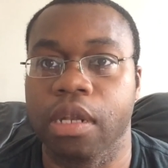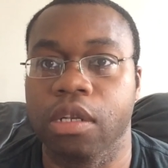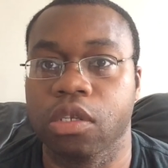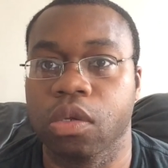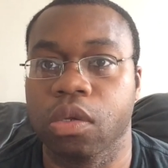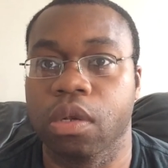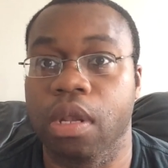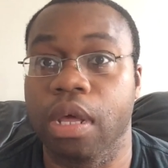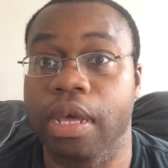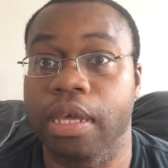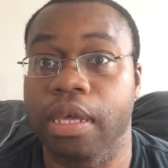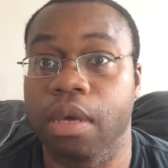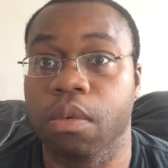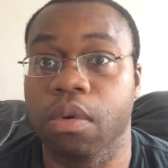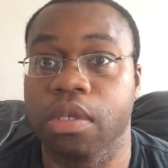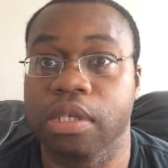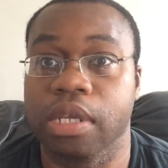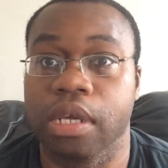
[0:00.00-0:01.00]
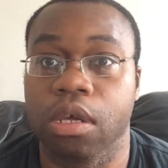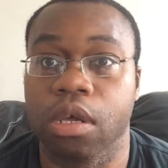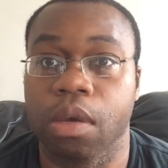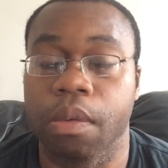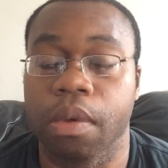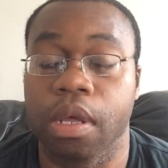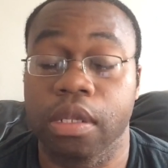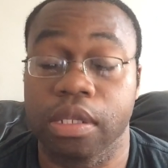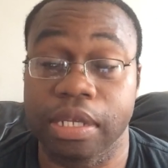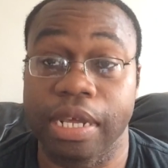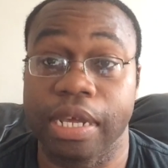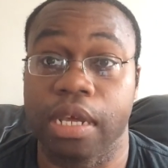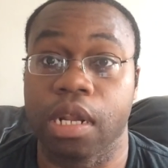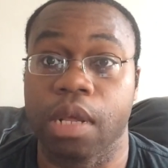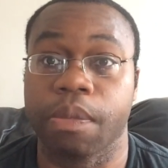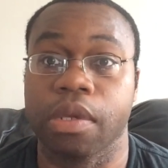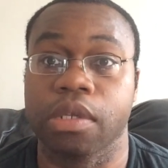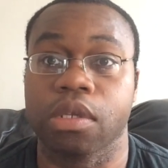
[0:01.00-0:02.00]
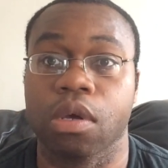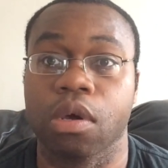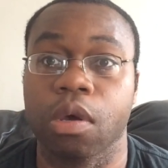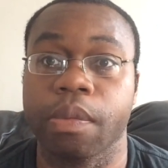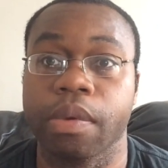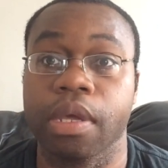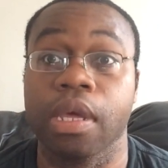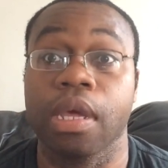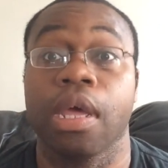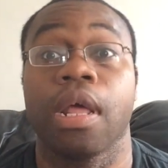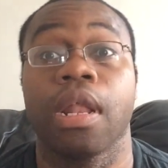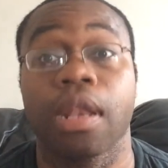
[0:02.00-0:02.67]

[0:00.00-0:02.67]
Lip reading: and do like it and want to take it up as a hobby,